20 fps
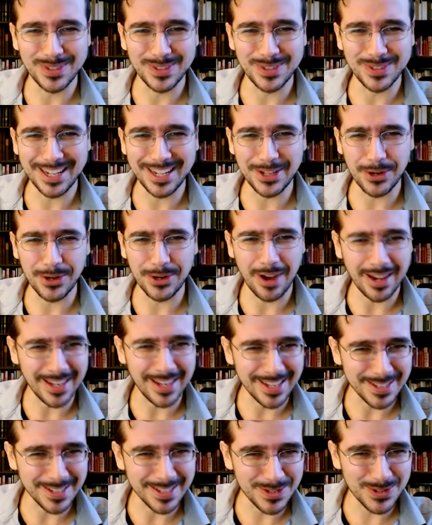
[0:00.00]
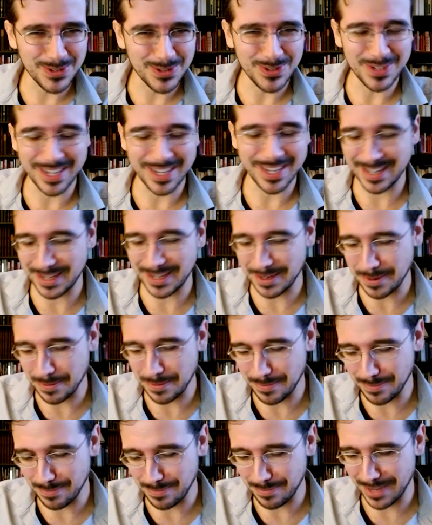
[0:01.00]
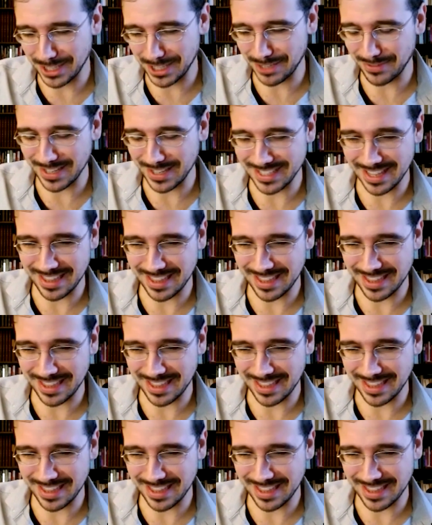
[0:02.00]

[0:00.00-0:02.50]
tell your audience much of this.